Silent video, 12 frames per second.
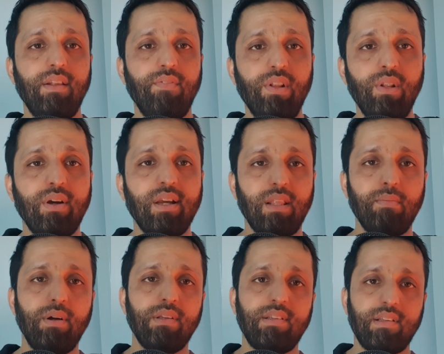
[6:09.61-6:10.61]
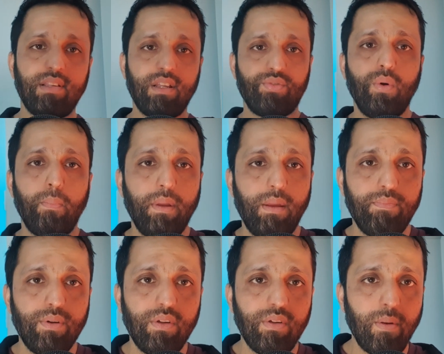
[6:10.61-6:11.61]
If you look at the most successful
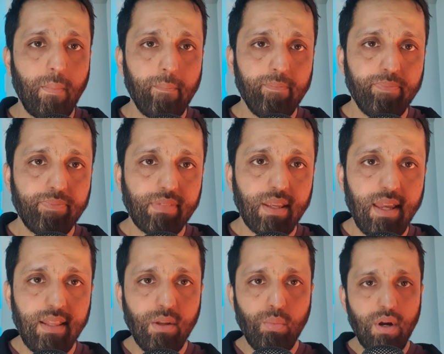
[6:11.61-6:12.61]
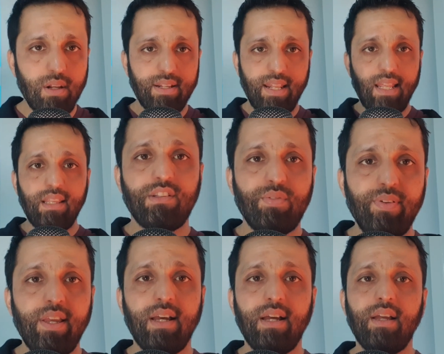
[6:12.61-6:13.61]
people in the world, in any
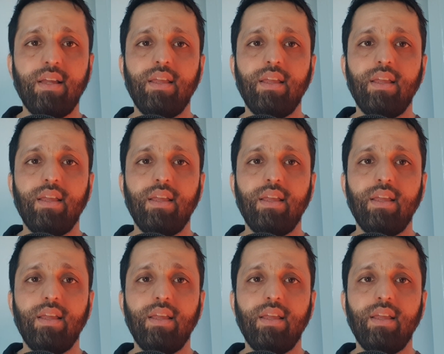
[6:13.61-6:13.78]
sphere,